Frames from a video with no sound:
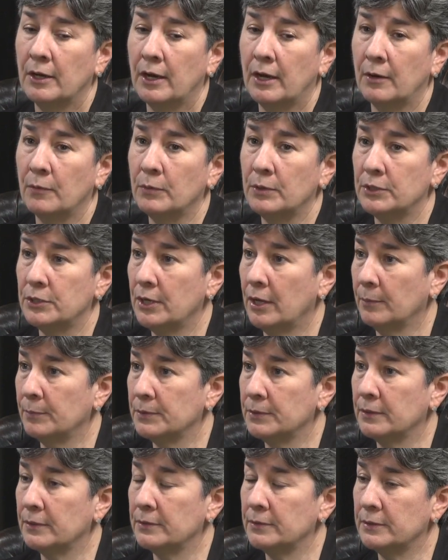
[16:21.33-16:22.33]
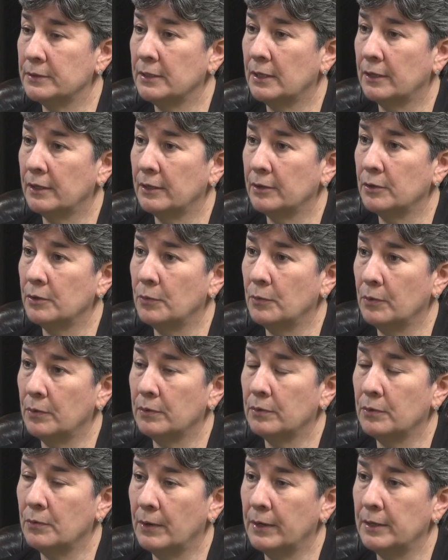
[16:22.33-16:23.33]
uh, which helps us uh,
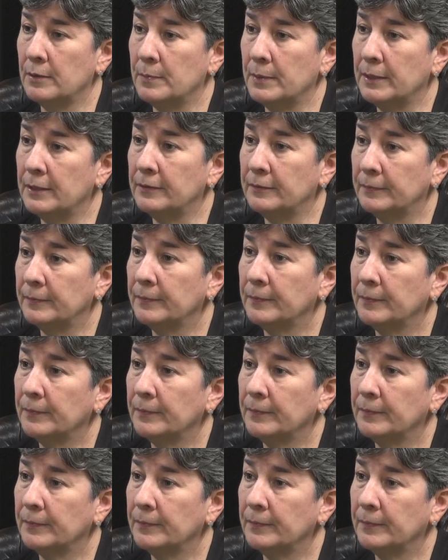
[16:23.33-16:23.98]
quite a bit.